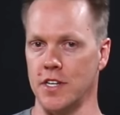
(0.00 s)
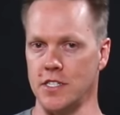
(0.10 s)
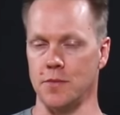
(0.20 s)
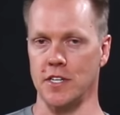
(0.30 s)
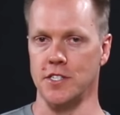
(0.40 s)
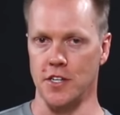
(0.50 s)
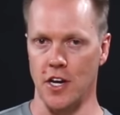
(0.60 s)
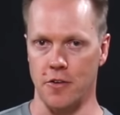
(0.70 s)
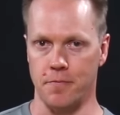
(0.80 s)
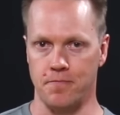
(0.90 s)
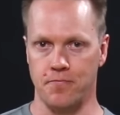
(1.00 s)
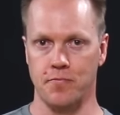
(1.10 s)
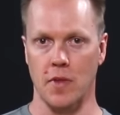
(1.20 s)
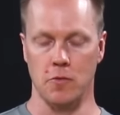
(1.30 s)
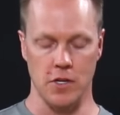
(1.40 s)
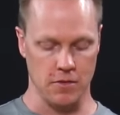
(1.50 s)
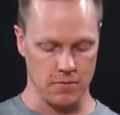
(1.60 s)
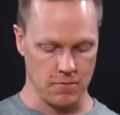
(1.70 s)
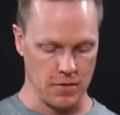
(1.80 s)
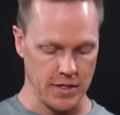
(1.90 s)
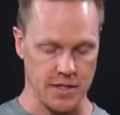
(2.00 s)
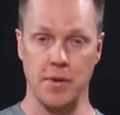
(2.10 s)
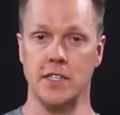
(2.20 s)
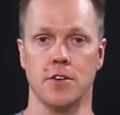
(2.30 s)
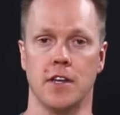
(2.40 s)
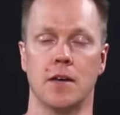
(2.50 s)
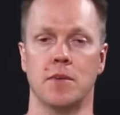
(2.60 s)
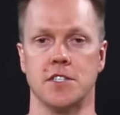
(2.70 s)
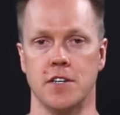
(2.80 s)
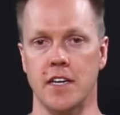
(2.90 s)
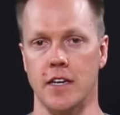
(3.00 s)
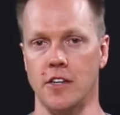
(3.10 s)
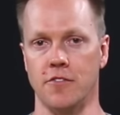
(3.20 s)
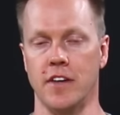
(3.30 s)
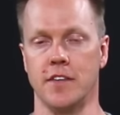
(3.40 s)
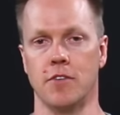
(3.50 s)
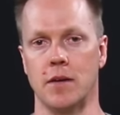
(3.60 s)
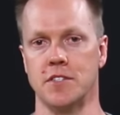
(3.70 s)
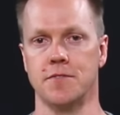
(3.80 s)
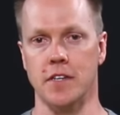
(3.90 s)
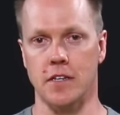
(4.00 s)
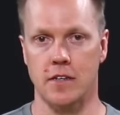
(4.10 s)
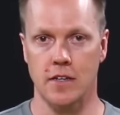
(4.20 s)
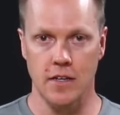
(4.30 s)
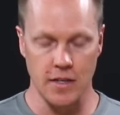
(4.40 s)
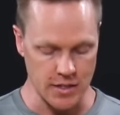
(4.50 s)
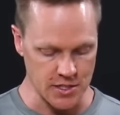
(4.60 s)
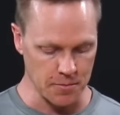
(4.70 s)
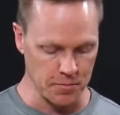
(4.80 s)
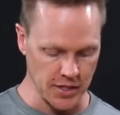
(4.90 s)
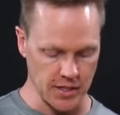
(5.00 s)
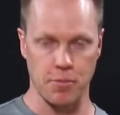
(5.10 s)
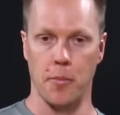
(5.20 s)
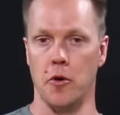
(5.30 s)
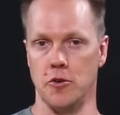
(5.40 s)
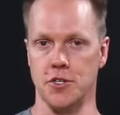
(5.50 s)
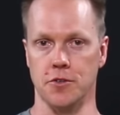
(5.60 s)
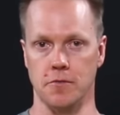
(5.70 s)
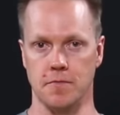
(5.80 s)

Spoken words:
does the mixture go? Well, it depends on how much air you vent to atmosphere. It is completely proportional.